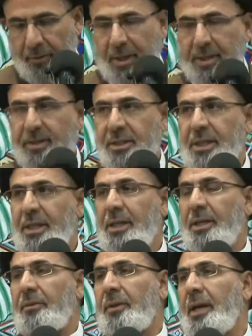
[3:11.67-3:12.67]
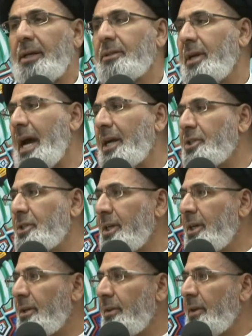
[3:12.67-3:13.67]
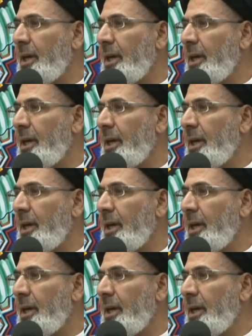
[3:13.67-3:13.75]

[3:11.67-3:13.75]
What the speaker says: they seek the attraction,